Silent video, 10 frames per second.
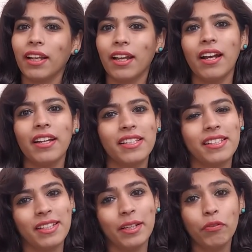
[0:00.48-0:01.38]

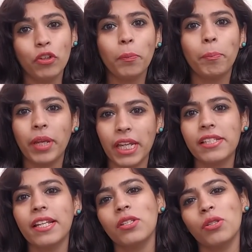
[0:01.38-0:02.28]
Guys, if your
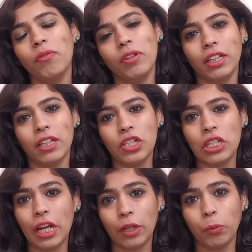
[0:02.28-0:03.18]
basics of English
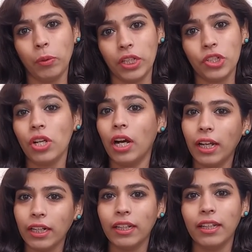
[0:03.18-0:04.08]
language
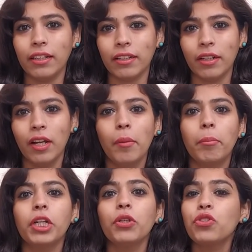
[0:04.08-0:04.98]
are clear,
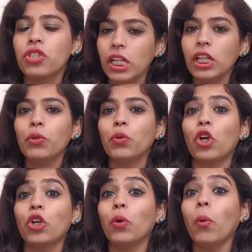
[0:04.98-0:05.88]
but you still do
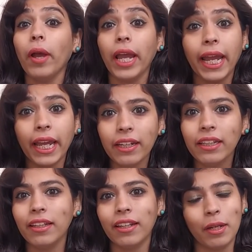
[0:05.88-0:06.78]
not know
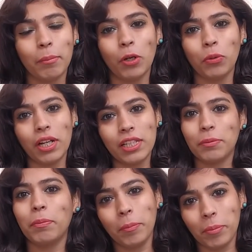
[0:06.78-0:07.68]
anything about
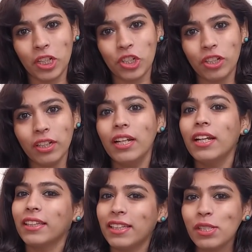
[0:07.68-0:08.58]
IELTS preparation,
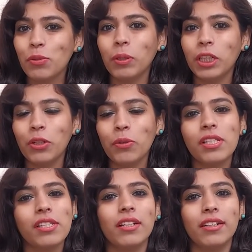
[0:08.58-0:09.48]
this video
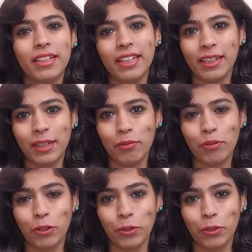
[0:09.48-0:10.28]
is certainly for